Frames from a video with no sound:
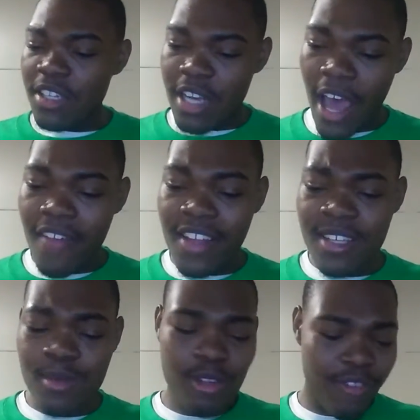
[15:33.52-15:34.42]
Now,
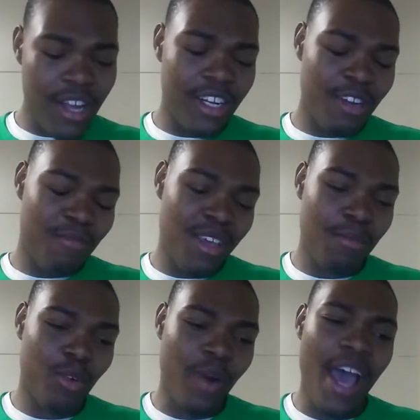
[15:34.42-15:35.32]
this was funny to me.
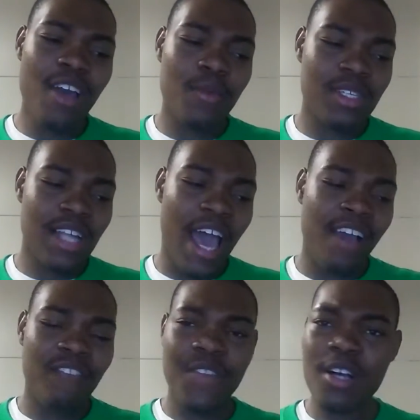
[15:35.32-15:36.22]
Mariah was
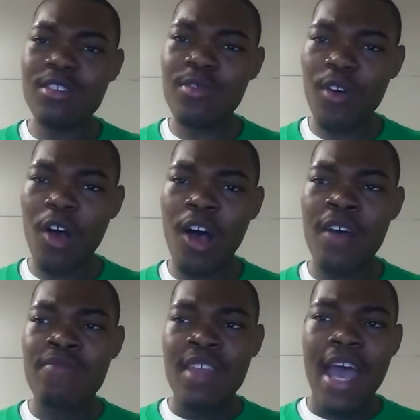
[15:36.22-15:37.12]
like, first of
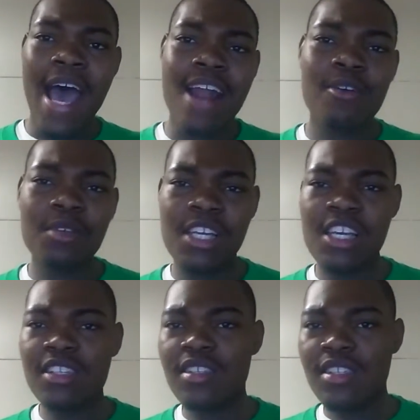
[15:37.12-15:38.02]
all, I don't
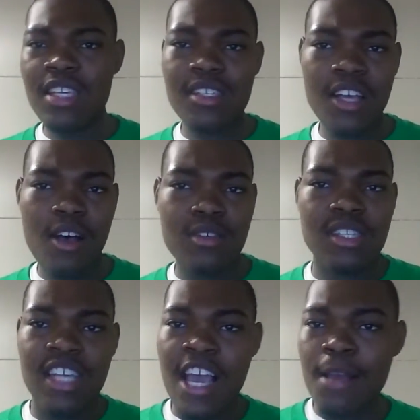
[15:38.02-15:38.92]
need
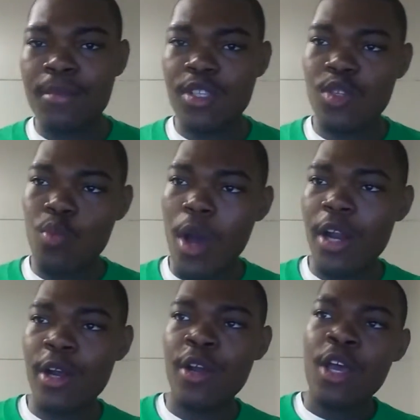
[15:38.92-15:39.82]
Cisco's same
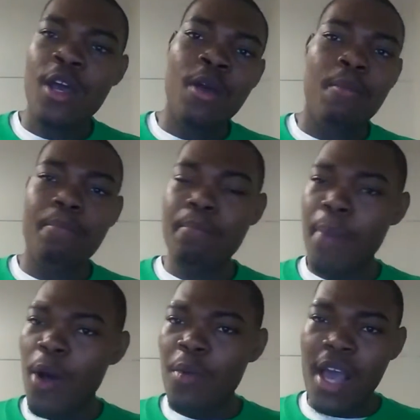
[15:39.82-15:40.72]
sweater,
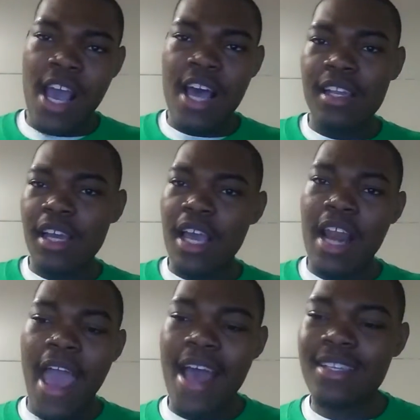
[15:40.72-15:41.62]
bonehead
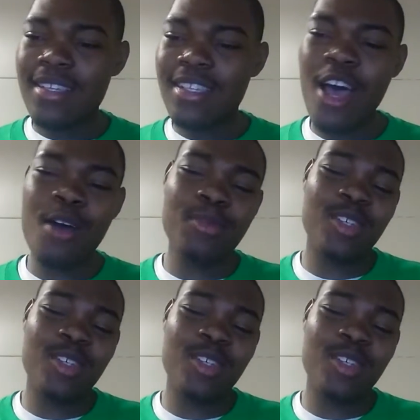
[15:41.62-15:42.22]
looking ass or something.